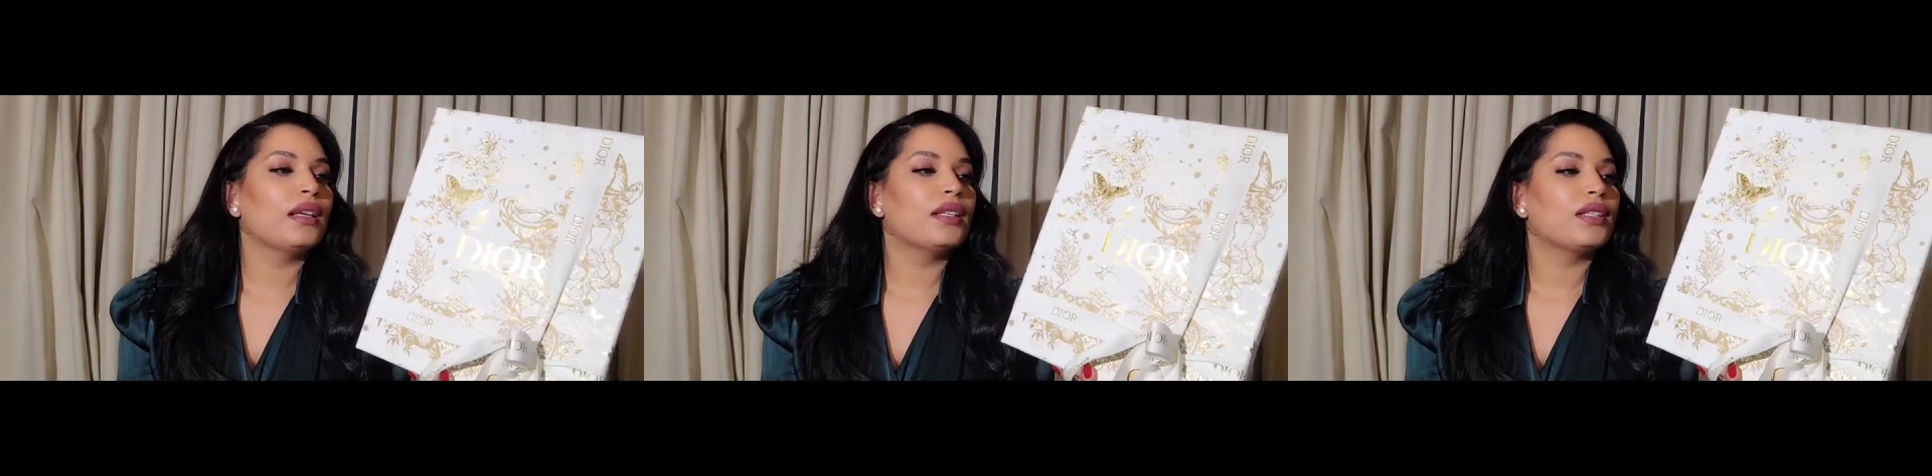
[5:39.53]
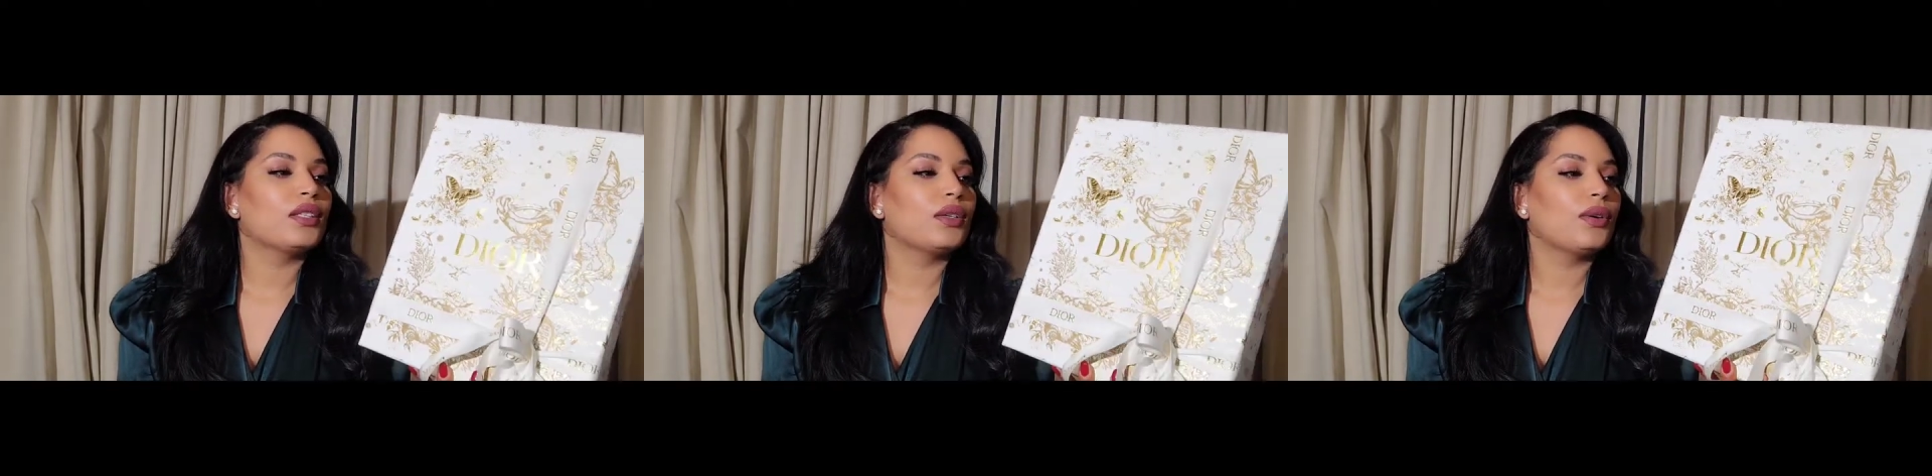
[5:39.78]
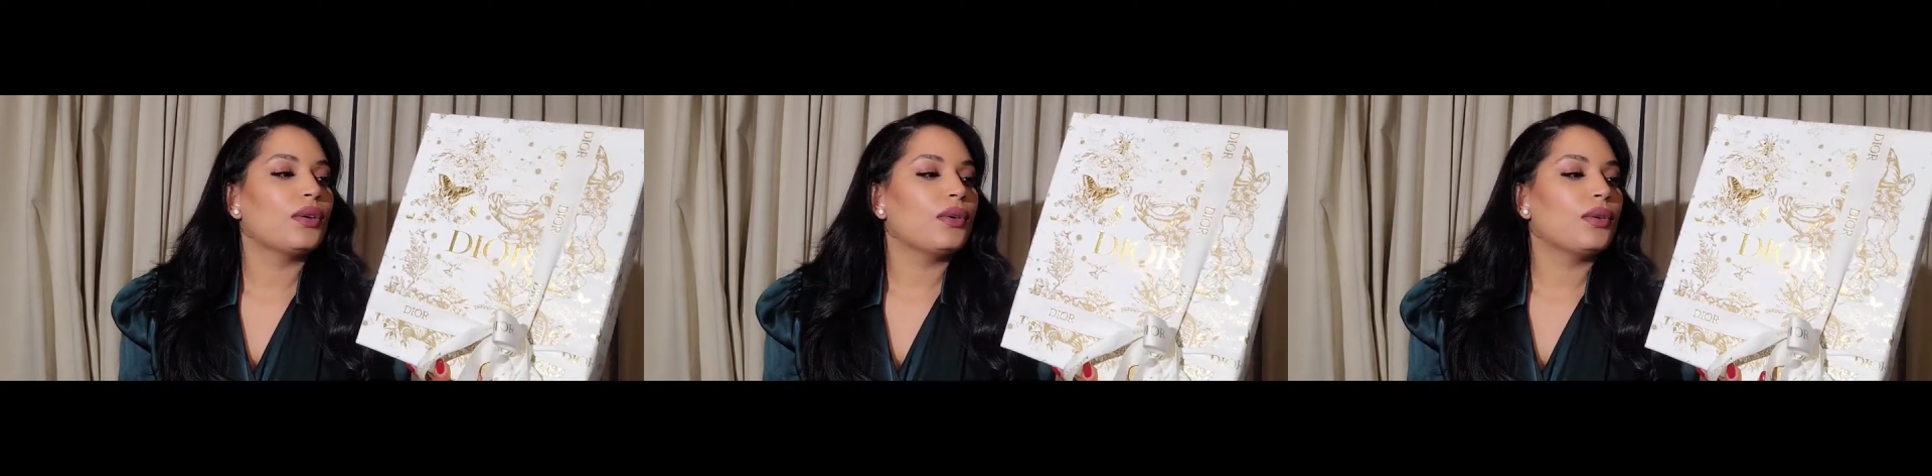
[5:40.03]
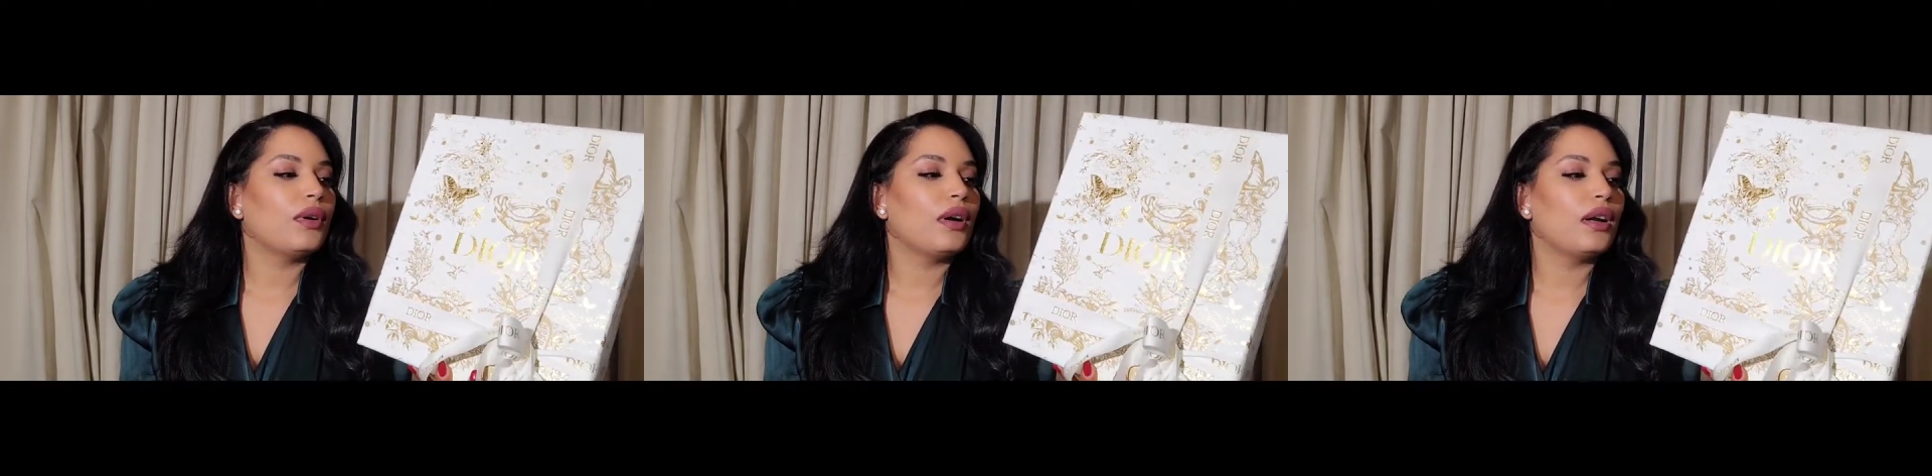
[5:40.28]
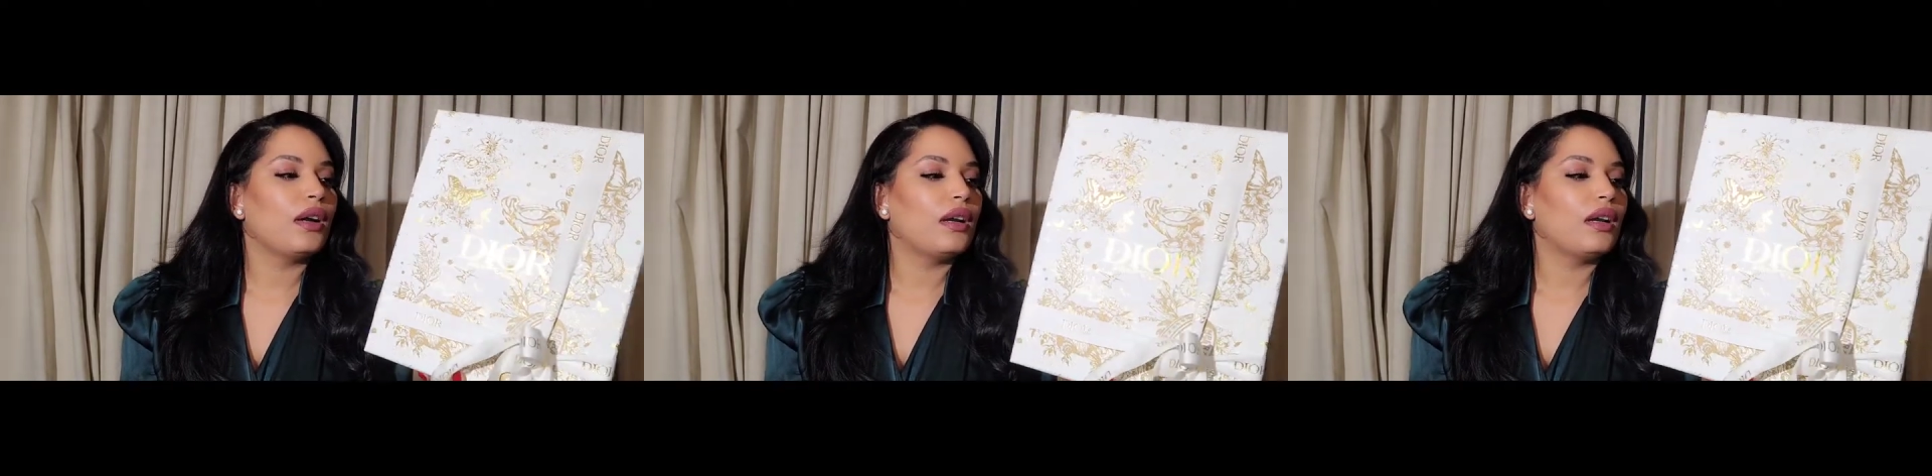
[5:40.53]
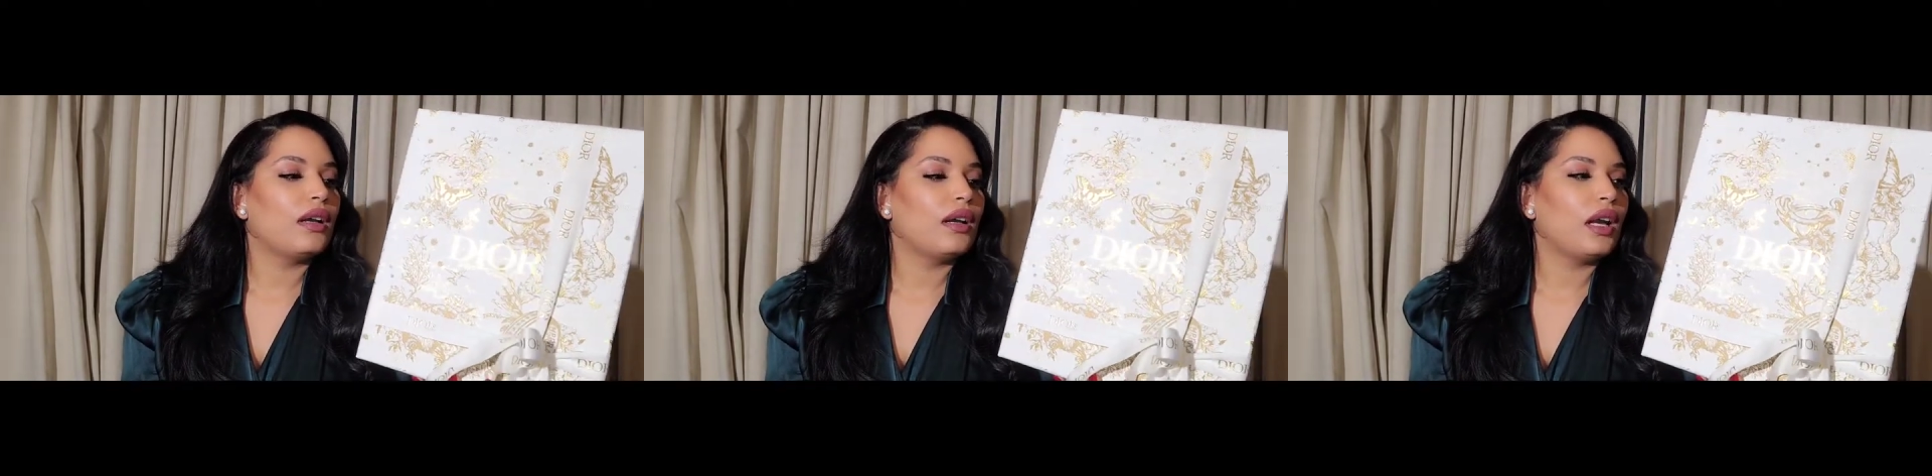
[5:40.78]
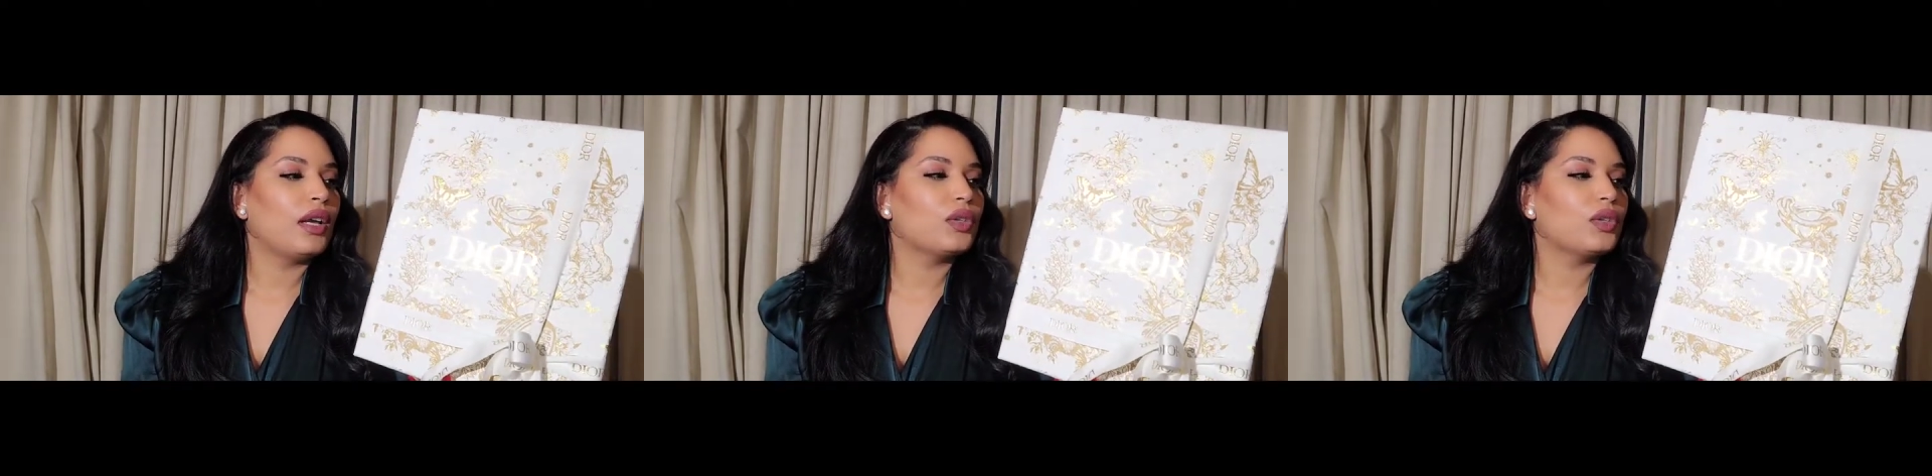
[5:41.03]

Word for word: So I